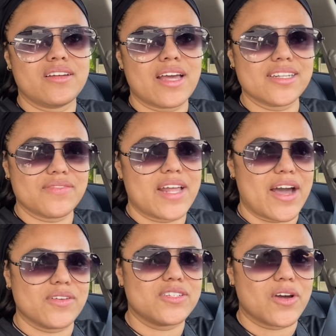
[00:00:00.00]
as of
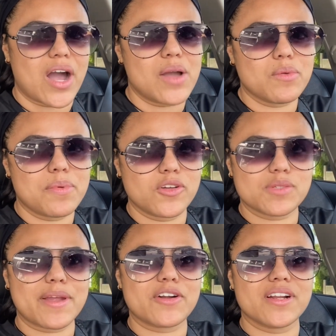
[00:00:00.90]
now. So I will post
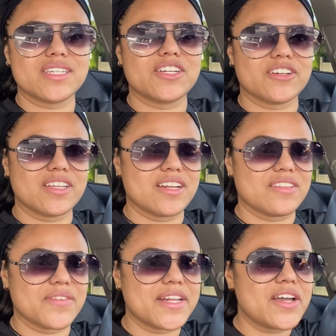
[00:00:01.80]
my earnings here at the end of
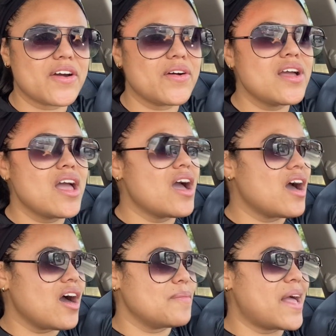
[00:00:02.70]
the video.
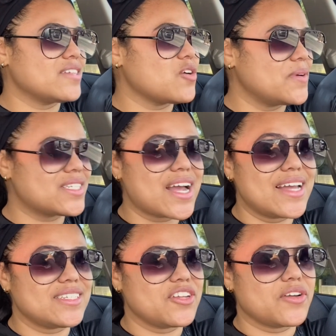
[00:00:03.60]
As always
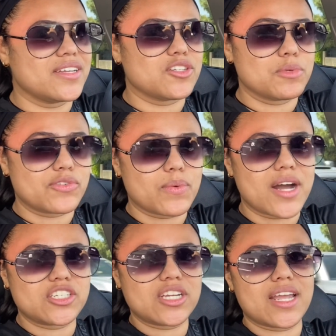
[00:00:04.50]
guys, thank you guys so much for
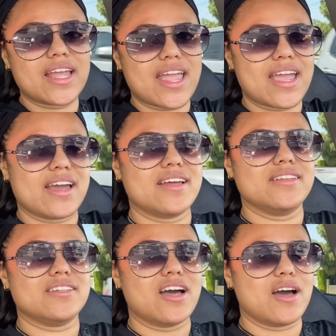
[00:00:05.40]
watching,
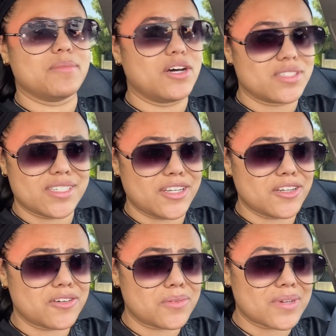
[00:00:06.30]
and I'll see
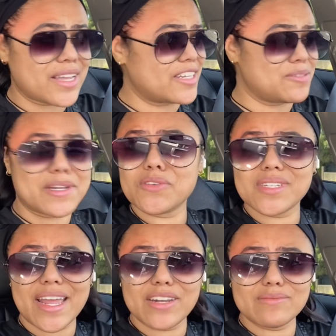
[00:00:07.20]
you when I get to my new
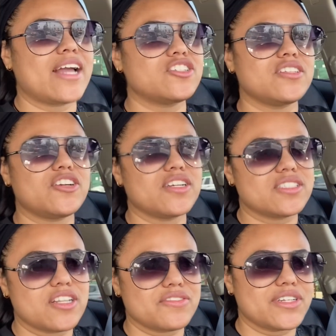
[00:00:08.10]
state. Actually, there is
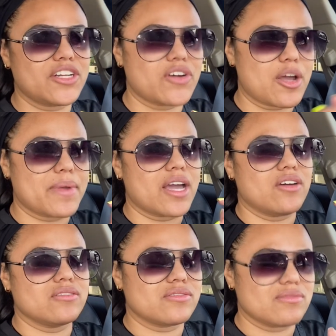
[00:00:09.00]
another video coming
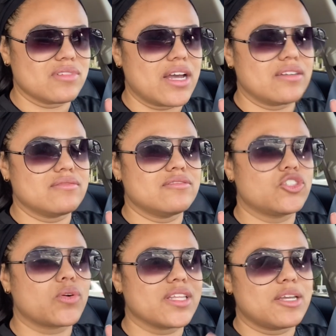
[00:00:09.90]
out
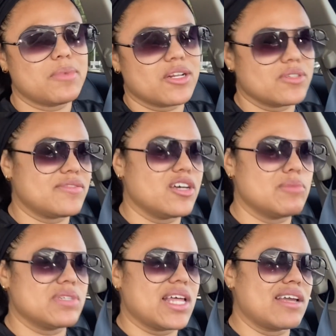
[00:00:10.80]
shortly, but it was
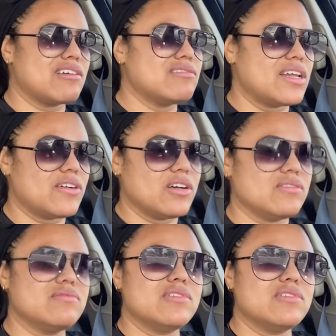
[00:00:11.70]
filmed like, I don't know,